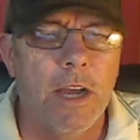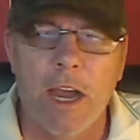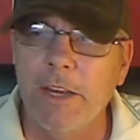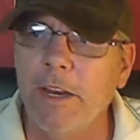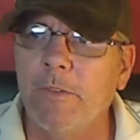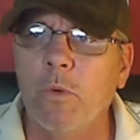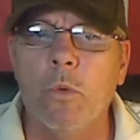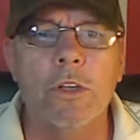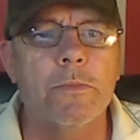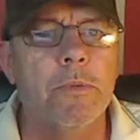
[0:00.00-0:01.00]
I never
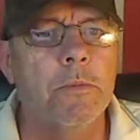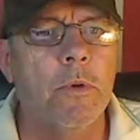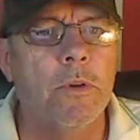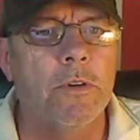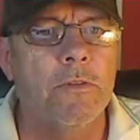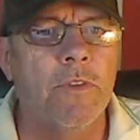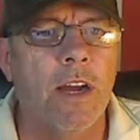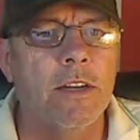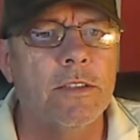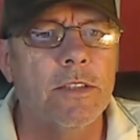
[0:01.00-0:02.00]
once promoted
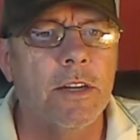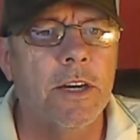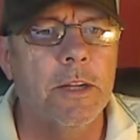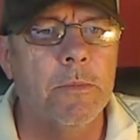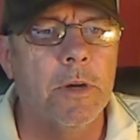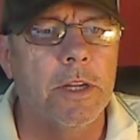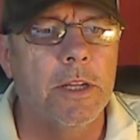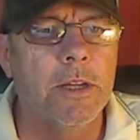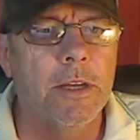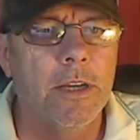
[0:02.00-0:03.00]
violence on
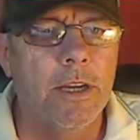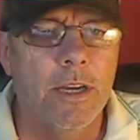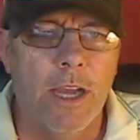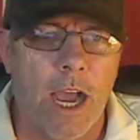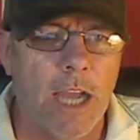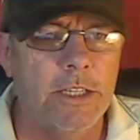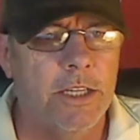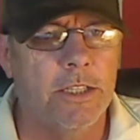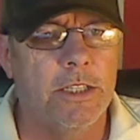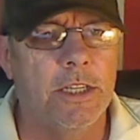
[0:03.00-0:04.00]
anybody. I
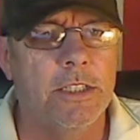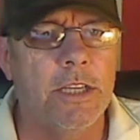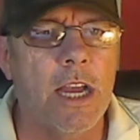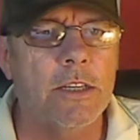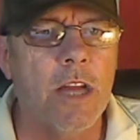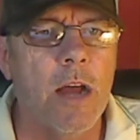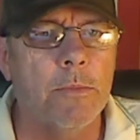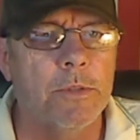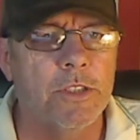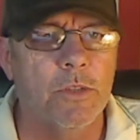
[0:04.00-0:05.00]
did the exact
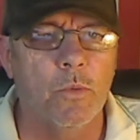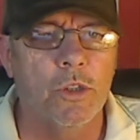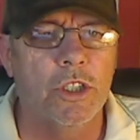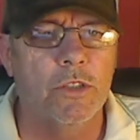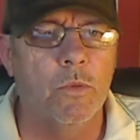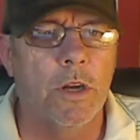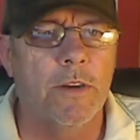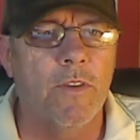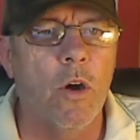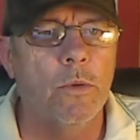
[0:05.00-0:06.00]
opposite, which is what
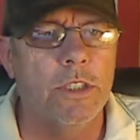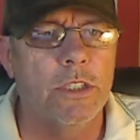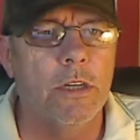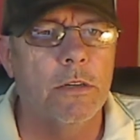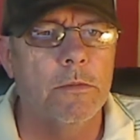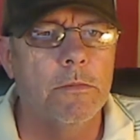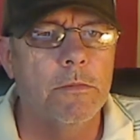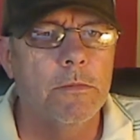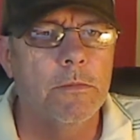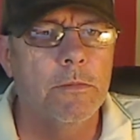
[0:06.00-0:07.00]
I've always done.
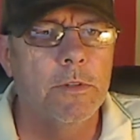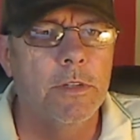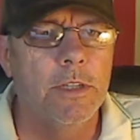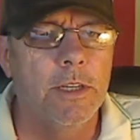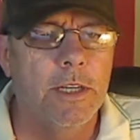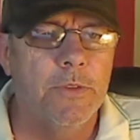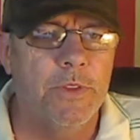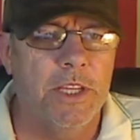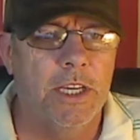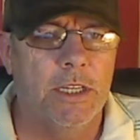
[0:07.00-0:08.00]

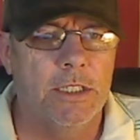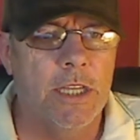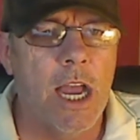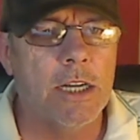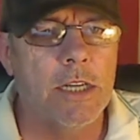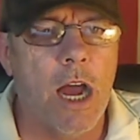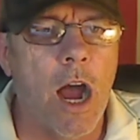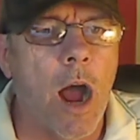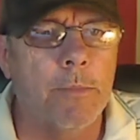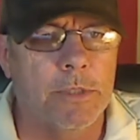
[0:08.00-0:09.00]
The exact
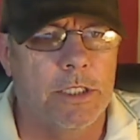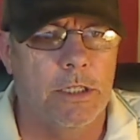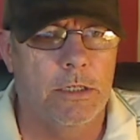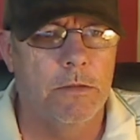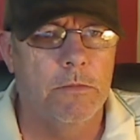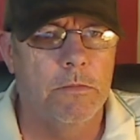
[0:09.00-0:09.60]
opposite.